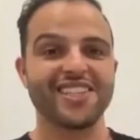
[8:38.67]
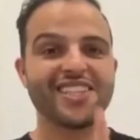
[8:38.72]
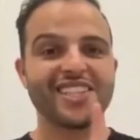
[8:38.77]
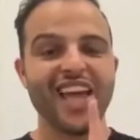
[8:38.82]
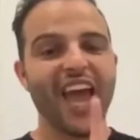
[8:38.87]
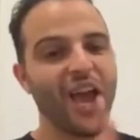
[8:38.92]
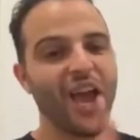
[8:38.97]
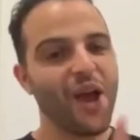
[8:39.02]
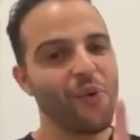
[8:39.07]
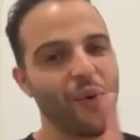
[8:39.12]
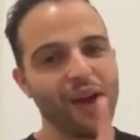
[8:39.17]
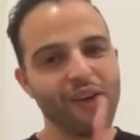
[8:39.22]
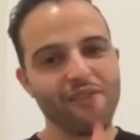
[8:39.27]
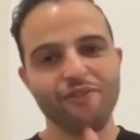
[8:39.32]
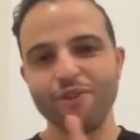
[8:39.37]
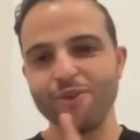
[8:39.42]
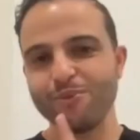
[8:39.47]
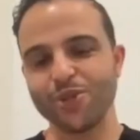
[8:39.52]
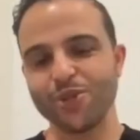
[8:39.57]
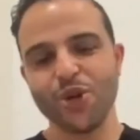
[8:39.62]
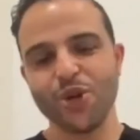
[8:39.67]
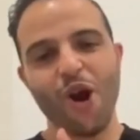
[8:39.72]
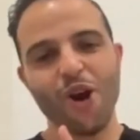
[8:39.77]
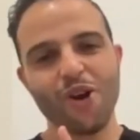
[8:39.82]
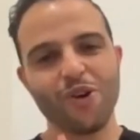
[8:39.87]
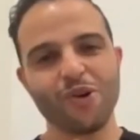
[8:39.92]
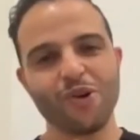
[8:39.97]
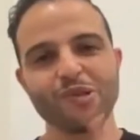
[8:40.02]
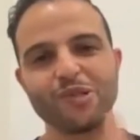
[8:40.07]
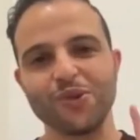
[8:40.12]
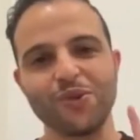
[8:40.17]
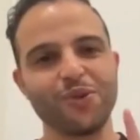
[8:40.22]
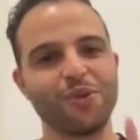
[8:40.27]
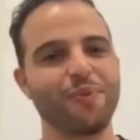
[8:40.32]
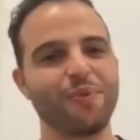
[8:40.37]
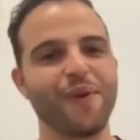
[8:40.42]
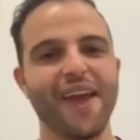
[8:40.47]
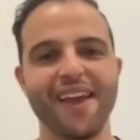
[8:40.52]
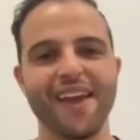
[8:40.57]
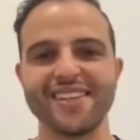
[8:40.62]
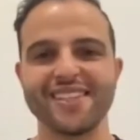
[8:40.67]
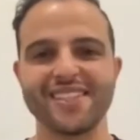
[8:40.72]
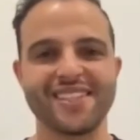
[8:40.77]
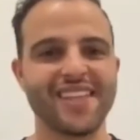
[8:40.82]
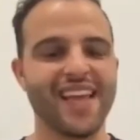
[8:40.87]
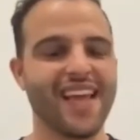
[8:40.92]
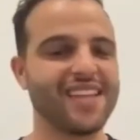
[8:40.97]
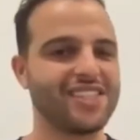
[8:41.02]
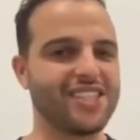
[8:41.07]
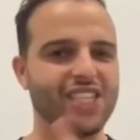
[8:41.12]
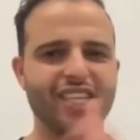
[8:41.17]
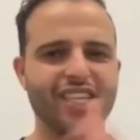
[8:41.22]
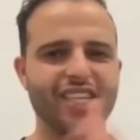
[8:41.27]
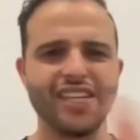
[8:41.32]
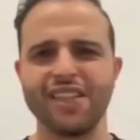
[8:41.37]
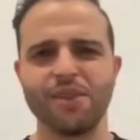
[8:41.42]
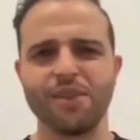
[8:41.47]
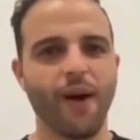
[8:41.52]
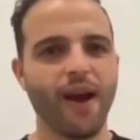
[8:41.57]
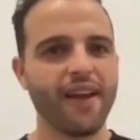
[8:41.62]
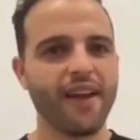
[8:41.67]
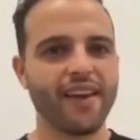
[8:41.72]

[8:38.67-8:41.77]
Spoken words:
Stay away from charcoal toothpaste and teeth whitening.